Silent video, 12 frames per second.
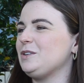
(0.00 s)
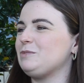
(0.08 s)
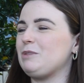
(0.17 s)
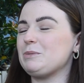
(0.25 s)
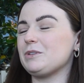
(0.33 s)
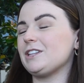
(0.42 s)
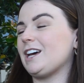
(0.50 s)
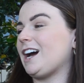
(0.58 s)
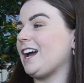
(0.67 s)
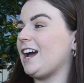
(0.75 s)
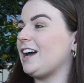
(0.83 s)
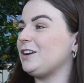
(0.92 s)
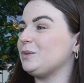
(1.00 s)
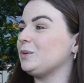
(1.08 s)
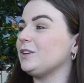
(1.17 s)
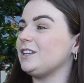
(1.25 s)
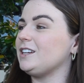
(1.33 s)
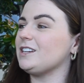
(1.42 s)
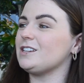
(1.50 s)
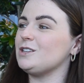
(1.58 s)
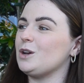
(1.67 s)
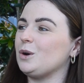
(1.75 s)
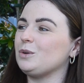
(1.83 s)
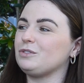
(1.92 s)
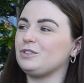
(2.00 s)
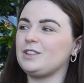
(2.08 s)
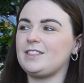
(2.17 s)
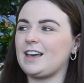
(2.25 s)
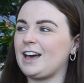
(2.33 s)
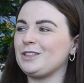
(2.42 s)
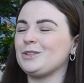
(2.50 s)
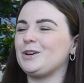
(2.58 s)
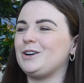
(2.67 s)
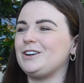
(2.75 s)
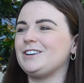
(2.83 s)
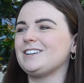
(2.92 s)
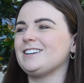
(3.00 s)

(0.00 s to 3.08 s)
people that I hadn't really known for that long.